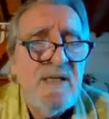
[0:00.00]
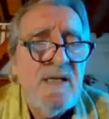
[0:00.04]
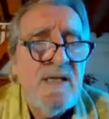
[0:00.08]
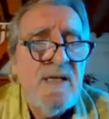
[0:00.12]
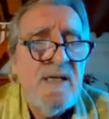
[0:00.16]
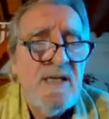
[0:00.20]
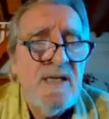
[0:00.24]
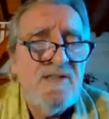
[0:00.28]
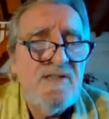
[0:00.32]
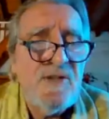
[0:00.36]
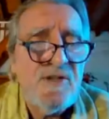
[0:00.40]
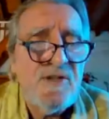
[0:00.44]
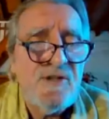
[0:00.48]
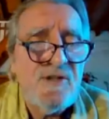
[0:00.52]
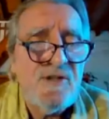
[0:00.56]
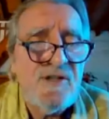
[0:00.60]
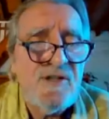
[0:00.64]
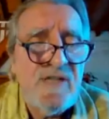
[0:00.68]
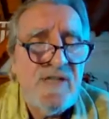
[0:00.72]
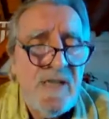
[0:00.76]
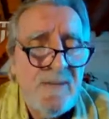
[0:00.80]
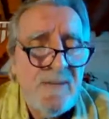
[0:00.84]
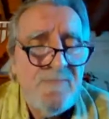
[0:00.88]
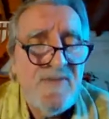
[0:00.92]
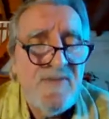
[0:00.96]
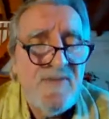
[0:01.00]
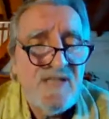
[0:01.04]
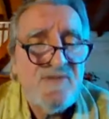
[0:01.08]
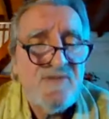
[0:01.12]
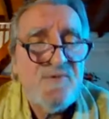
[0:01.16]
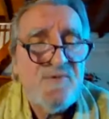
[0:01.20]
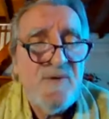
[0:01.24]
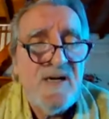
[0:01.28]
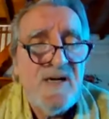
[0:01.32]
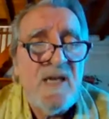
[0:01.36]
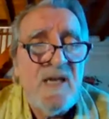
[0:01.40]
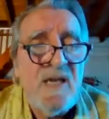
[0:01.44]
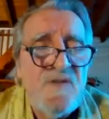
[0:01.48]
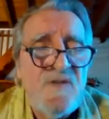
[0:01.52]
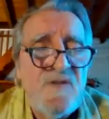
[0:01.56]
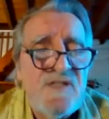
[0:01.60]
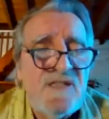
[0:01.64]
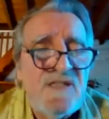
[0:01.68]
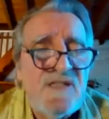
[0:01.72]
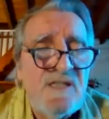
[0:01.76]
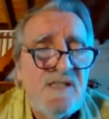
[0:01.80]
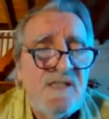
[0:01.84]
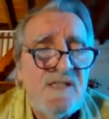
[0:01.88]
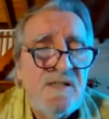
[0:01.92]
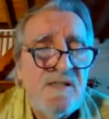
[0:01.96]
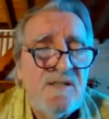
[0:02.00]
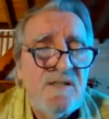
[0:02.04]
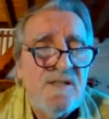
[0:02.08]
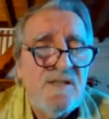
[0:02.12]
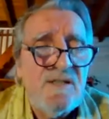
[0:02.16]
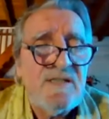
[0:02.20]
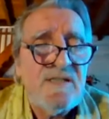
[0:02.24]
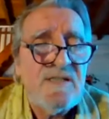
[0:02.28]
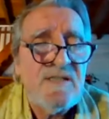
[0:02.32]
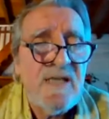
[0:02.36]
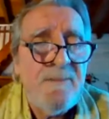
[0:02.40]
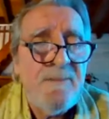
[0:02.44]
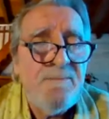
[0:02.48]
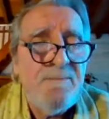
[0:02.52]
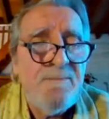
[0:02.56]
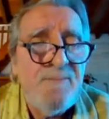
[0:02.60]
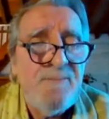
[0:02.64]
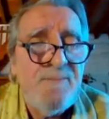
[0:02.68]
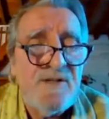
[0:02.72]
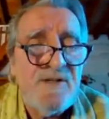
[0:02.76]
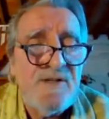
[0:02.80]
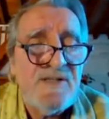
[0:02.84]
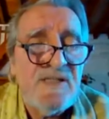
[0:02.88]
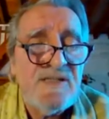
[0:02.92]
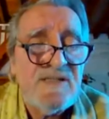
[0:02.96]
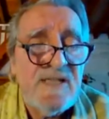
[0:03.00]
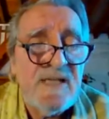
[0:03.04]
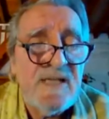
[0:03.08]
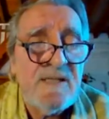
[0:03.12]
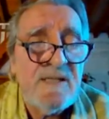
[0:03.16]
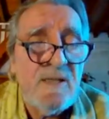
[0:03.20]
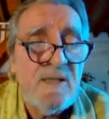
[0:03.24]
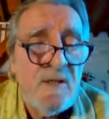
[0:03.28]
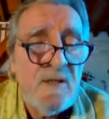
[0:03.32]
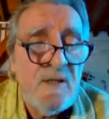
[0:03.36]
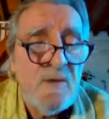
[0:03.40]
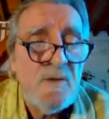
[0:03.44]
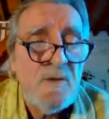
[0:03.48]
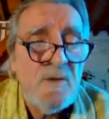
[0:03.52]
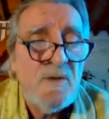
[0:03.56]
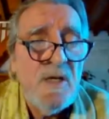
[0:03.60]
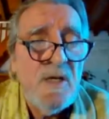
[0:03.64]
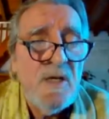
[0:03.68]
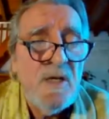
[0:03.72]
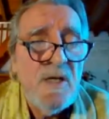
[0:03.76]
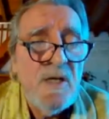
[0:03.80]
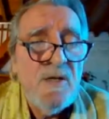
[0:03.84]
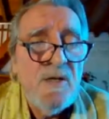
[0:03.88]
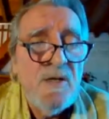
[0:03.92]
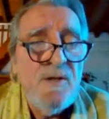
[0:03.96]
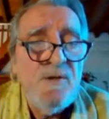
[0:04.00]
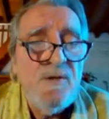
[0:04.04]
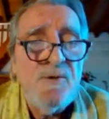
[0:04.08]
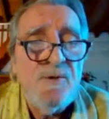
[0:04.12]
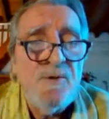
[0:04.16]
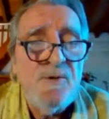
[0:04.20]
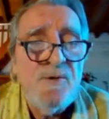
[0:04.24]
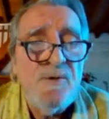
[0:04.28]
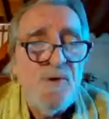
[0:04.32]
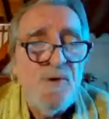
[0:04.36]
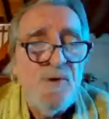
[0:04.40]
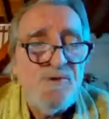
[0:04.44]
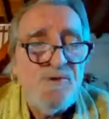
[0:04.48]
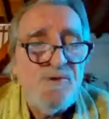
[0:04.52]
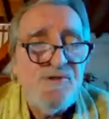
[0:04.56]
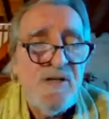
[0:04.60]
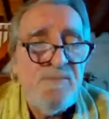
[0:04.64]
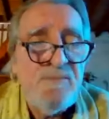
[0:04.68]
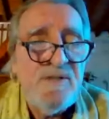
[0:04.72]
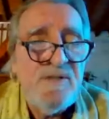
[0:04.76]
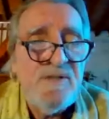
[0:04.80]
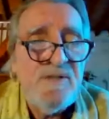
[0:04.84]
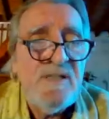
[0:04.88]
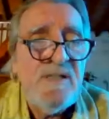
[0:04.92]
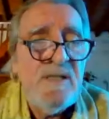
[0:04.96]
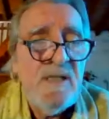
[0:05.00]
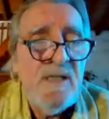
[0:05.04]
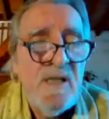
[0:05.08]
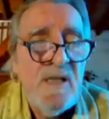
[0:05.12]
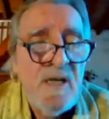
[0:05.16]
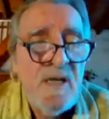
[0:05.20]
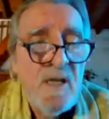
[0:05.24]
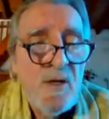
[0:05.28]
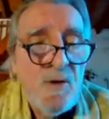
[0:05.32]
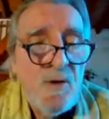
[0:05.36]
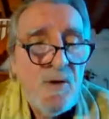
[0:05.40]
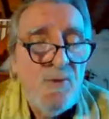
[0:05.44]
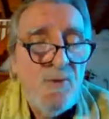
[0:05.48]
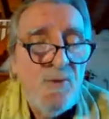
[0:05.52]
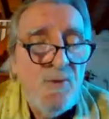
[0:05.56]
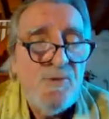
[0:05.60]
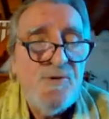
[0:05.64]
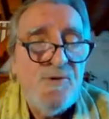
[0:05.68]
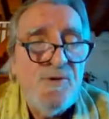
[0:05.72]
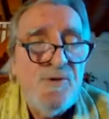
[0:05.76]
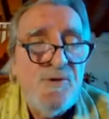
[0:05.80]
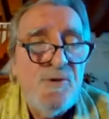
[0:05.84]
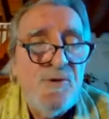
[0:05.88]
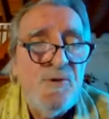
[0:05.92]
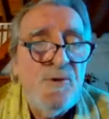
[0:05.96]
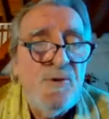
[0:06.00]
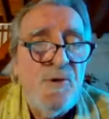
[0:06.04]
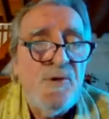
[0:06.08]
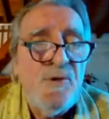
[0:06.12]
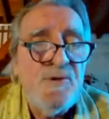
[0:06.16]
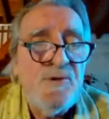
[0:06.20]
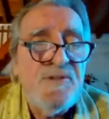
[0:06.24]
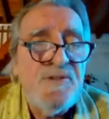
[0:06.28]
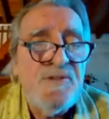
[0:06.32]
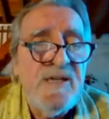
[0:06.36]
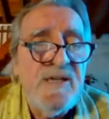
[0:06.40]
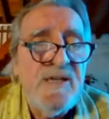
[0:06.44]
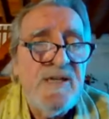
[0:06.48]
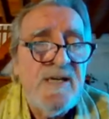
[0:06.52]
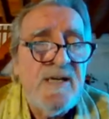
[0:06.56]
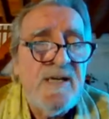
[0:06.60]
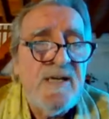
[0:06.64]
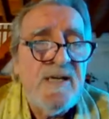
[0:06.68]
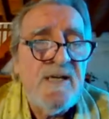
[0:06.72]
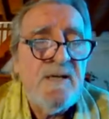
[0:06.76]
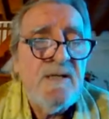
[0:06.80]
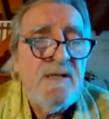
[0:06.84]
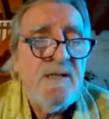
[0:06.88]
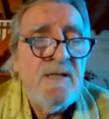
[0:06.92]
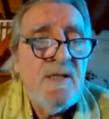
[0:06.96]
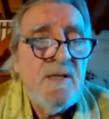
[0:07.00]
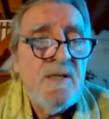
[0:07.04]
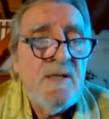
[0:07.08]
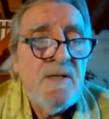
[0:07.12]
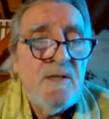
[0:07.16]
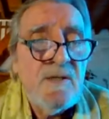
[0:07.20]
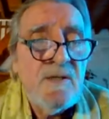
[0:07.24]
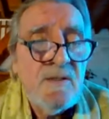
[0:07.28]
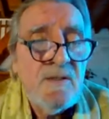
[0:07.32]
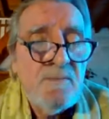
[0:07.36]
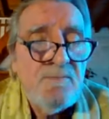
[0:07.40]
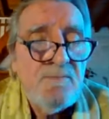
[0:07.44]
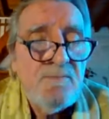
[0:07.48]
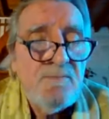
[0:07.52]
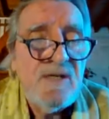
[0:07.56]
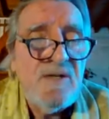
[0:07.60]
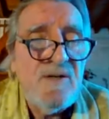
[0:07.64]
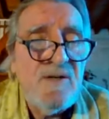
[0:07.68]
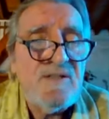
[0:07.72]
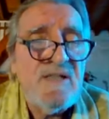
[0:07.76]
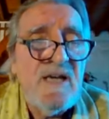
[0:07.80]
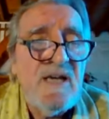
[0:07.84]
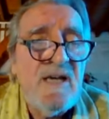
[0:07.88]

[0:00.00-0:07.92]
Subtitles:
in such a camp. That's why I visited this camp, because he said, oh, you go to Germany, could you go there? Because